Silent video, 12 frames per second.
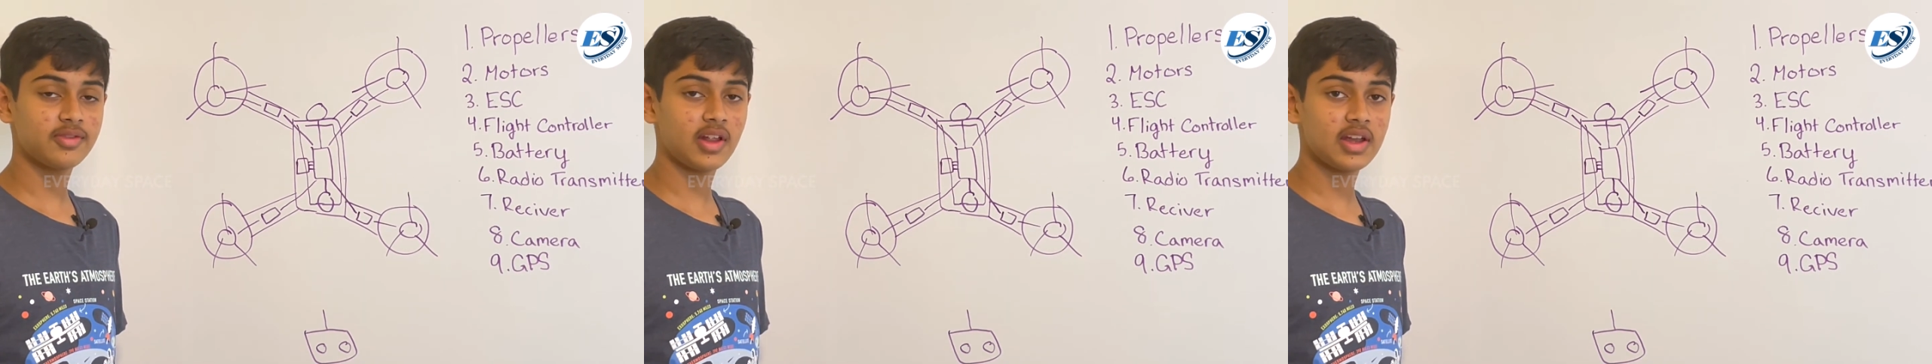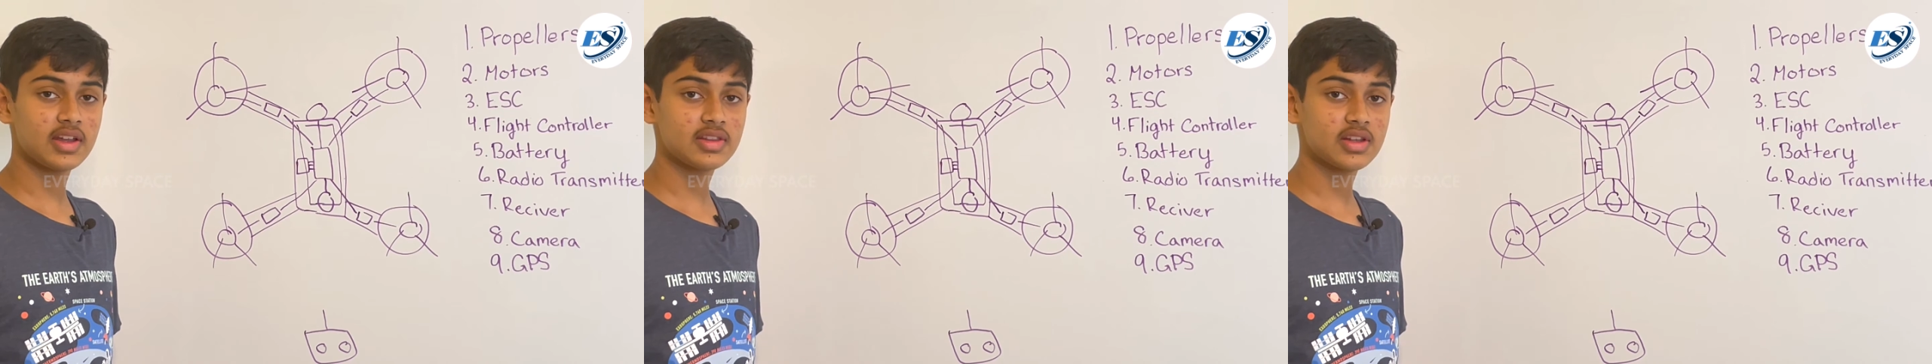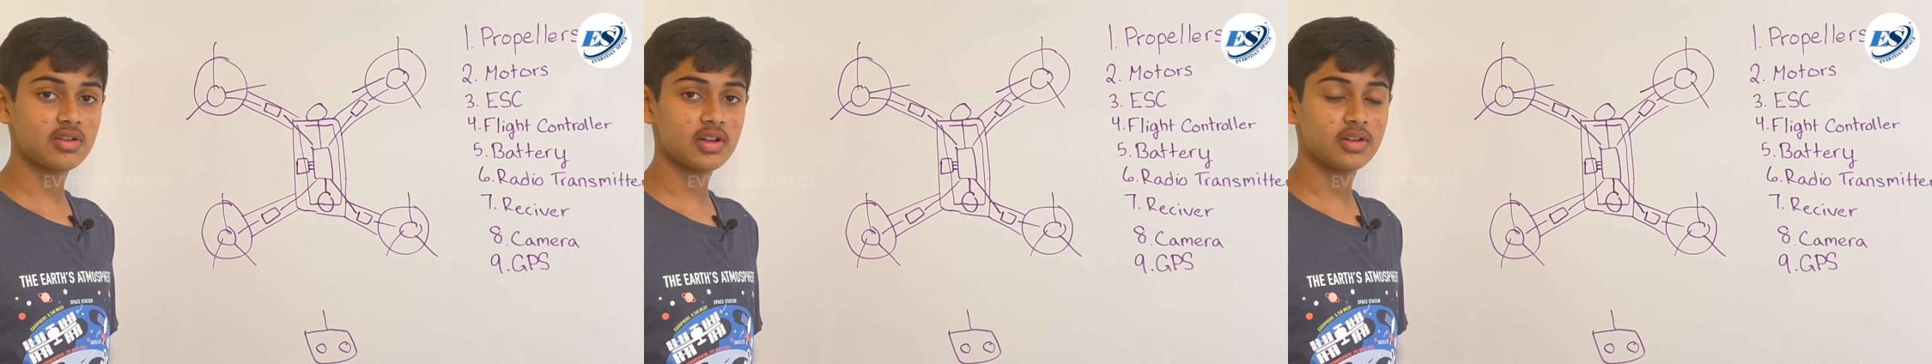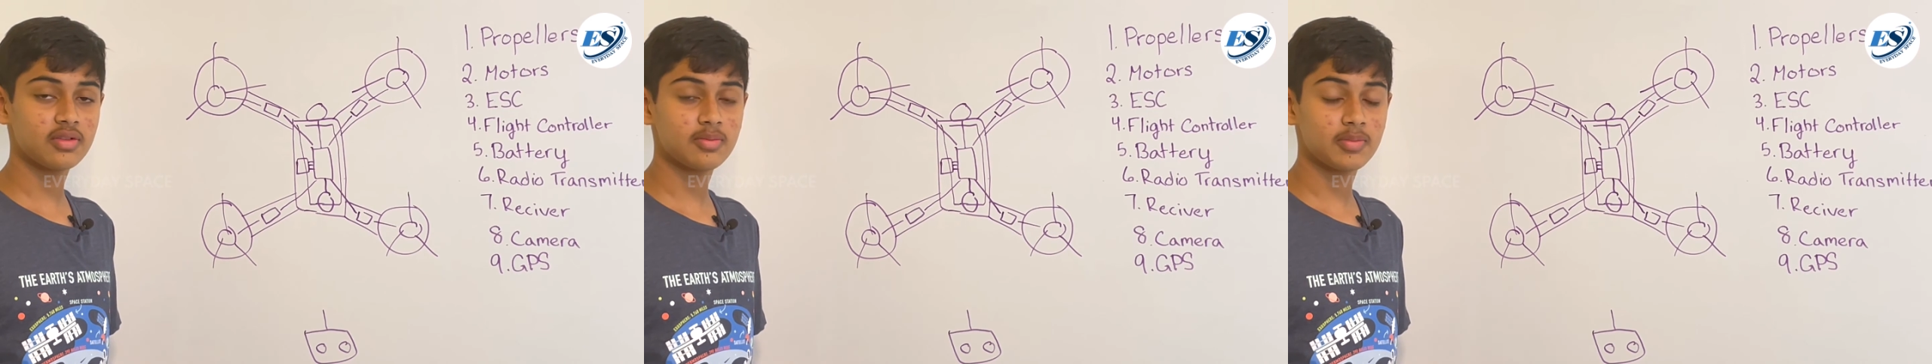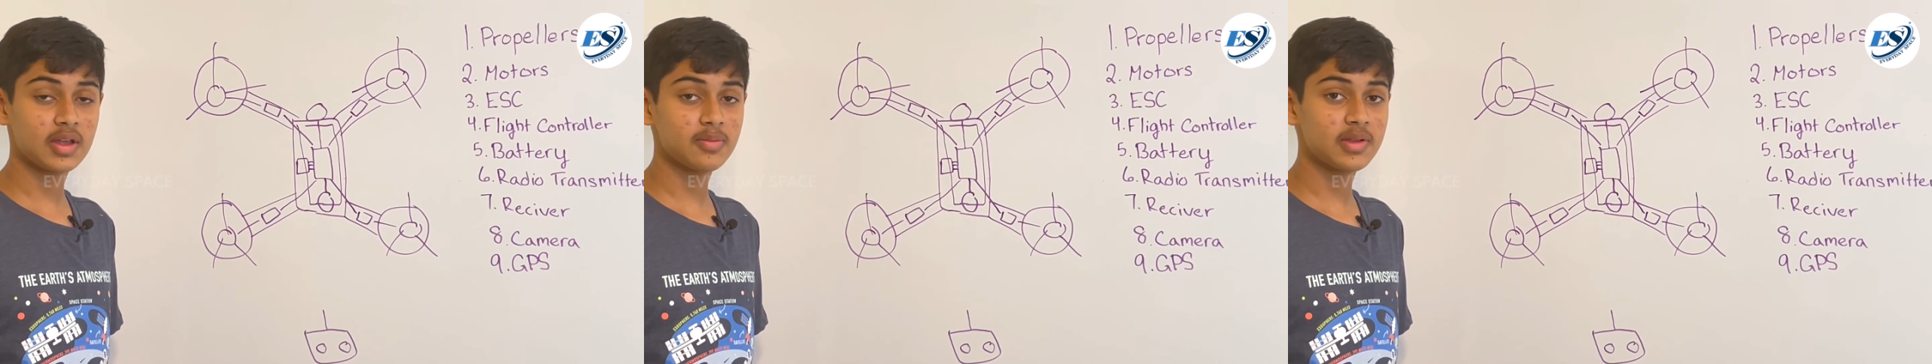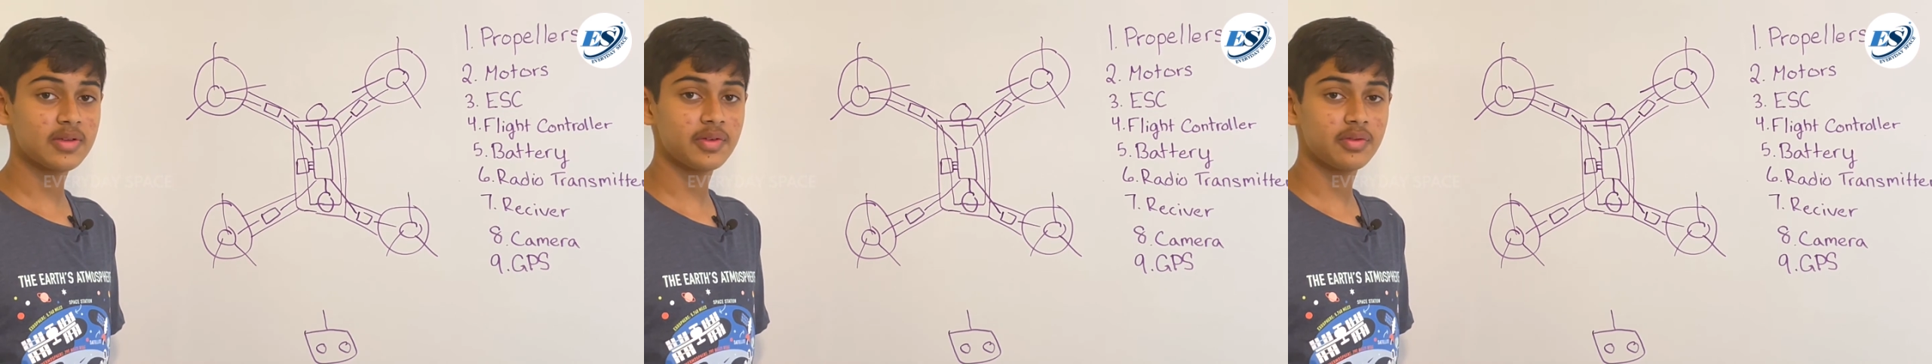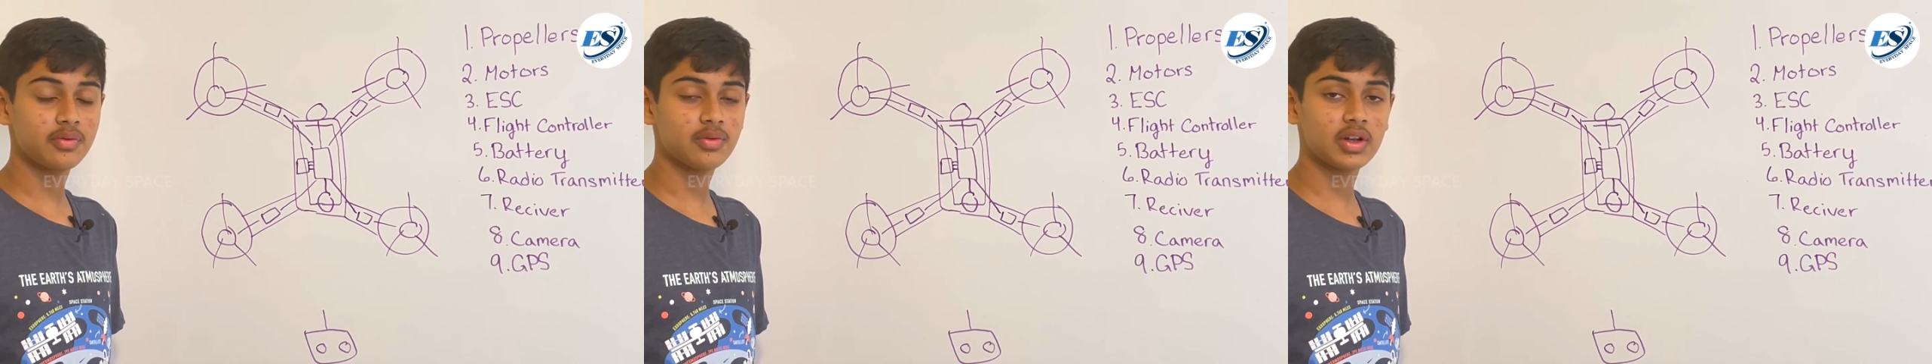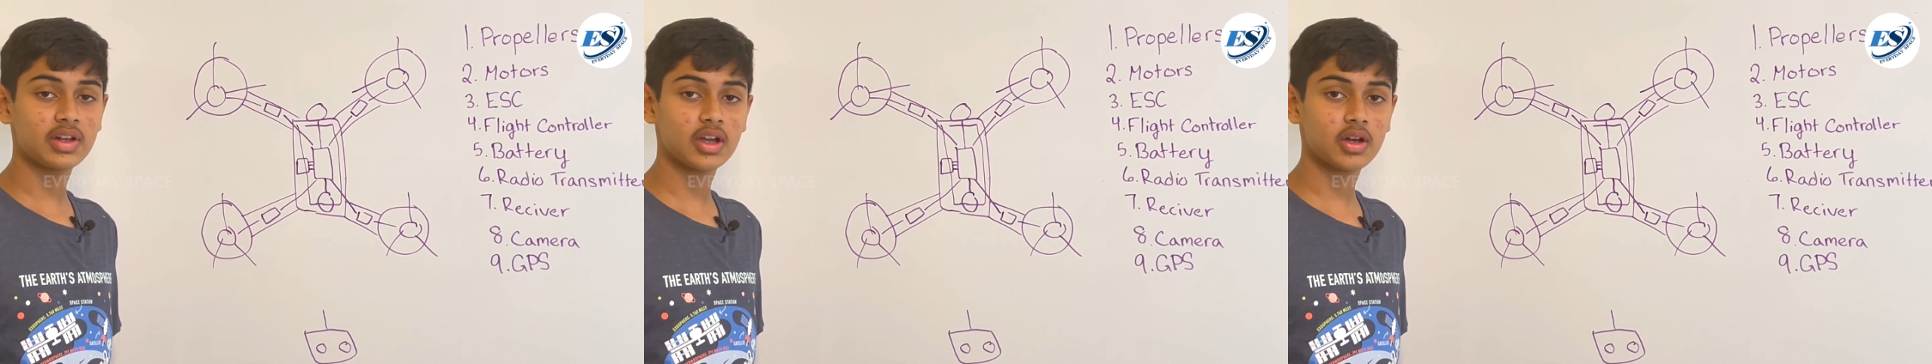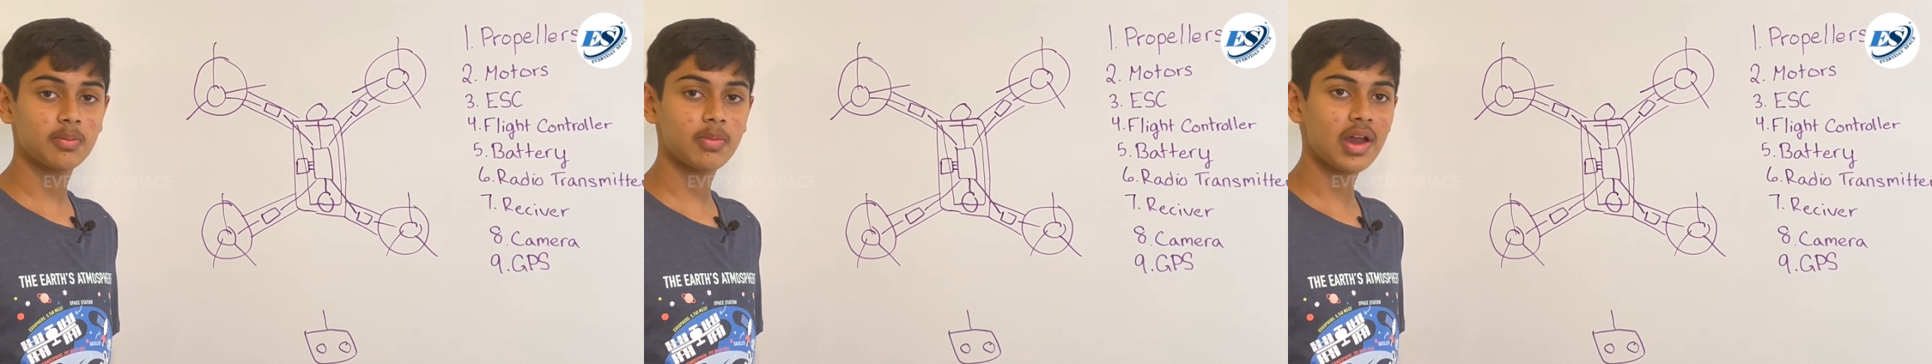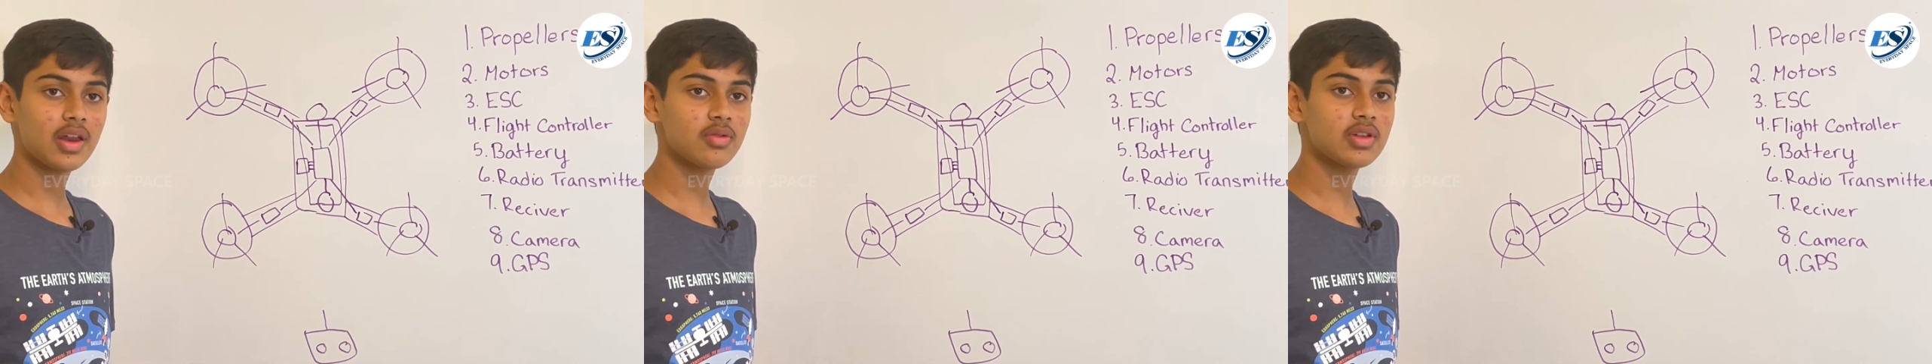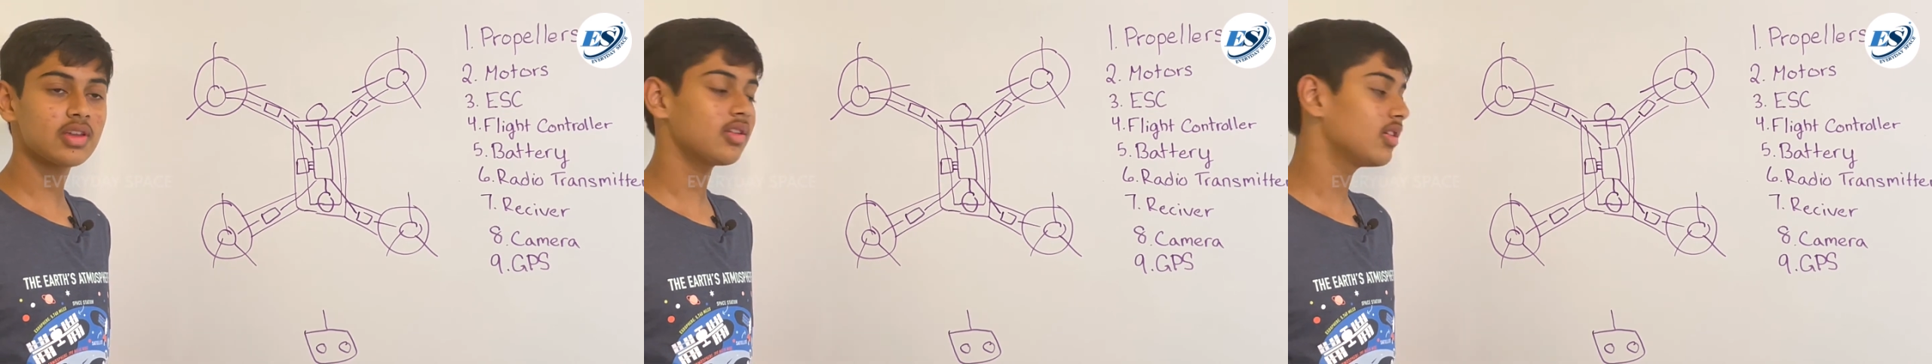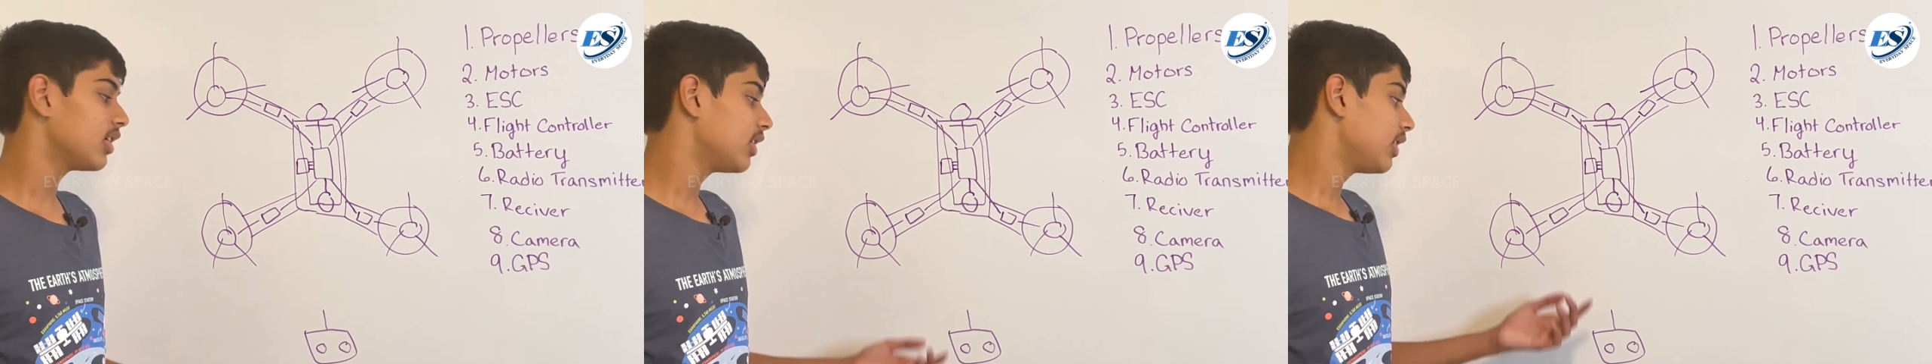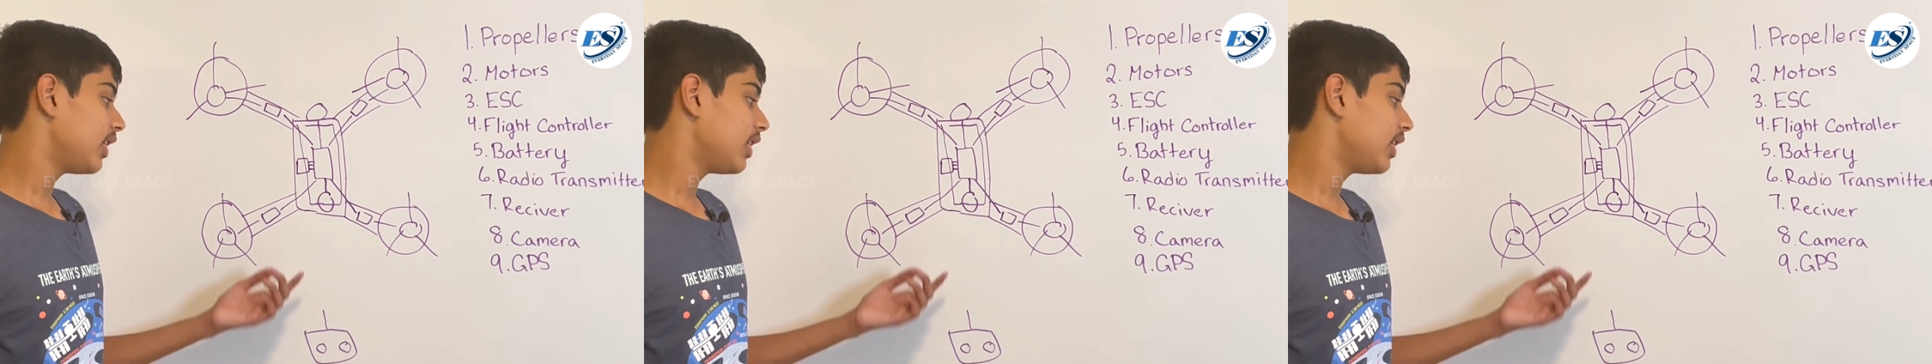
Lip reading: flying there and maybe even running out of battery,